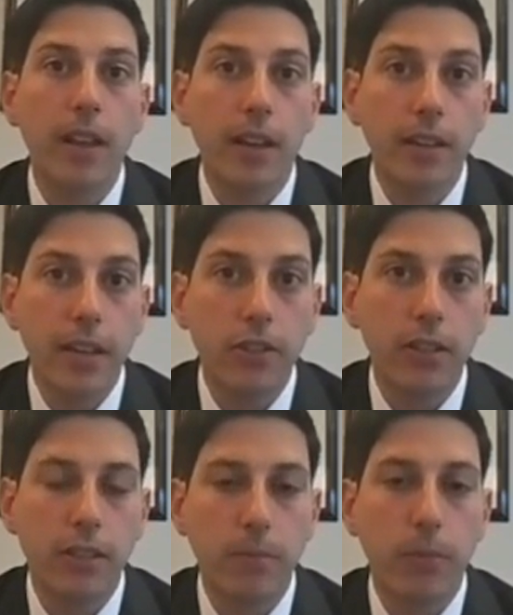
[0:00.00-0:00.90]
In
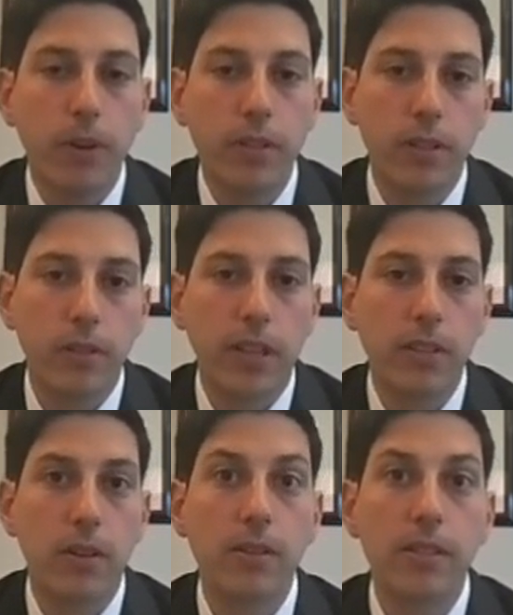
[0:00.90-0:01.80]
addition, it's important to note
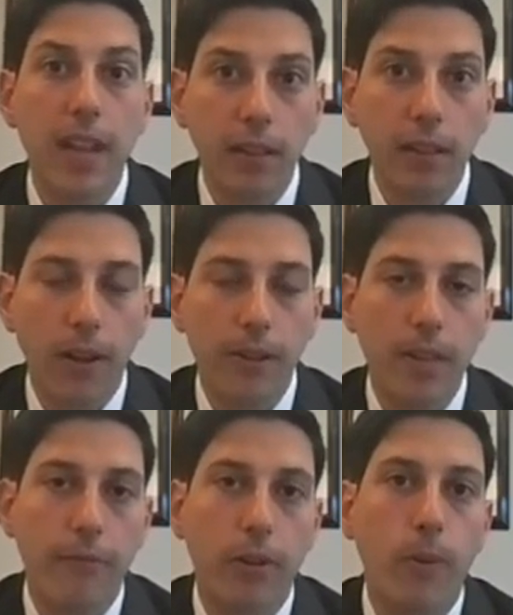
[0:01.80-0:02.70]
that certain state
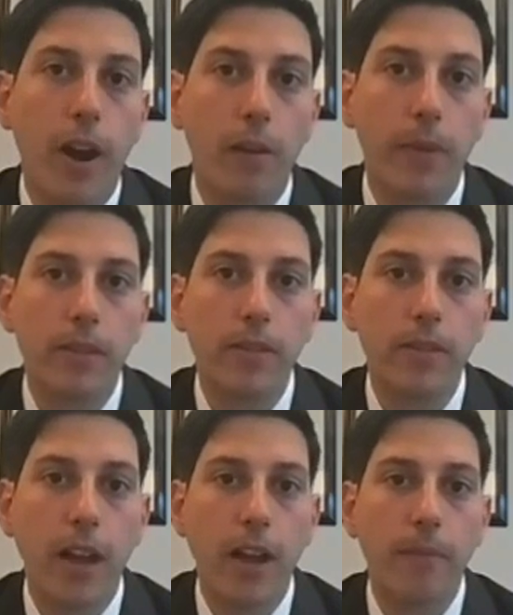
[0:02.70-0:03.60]
laws have
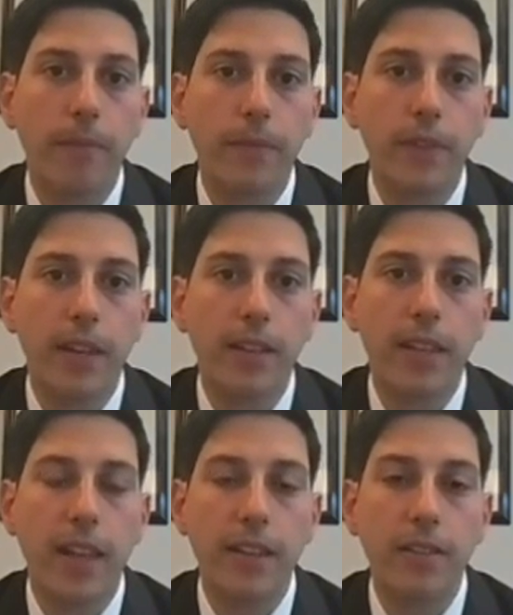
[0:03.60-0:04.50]
requirements
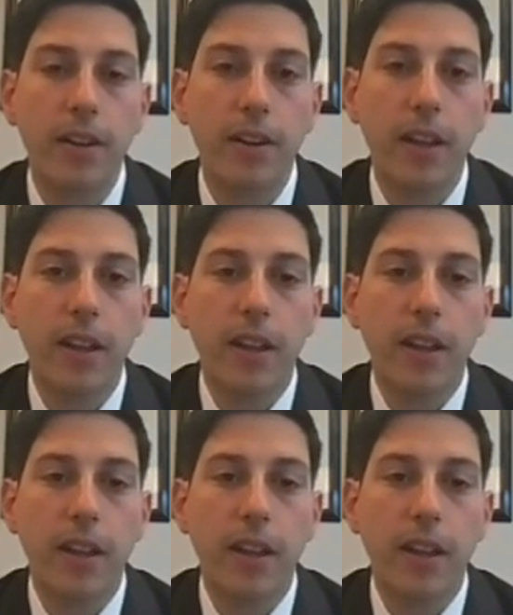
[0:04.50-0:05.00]
that either